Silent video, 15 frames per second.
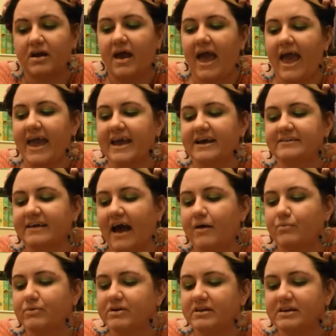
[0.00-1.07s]
And I
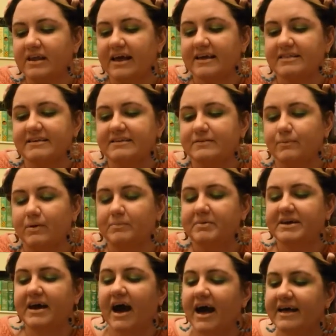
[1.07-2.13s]
really like this one
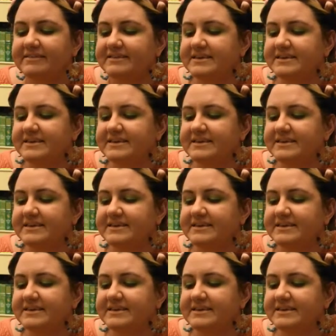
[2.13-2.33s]
because